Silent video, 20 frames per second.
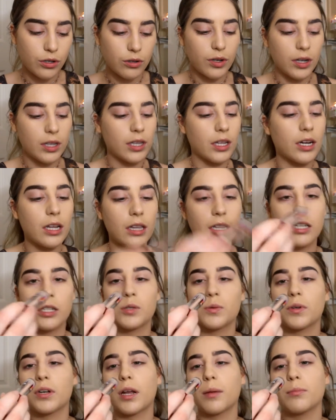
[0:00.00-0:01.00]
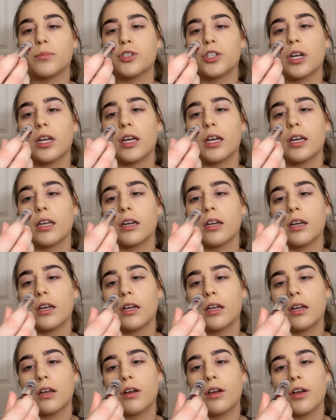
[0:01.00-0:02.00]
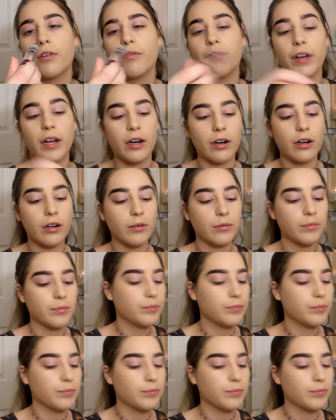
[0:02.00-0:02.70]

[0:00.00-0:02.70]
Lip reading: and then in this one I'm shade Fair.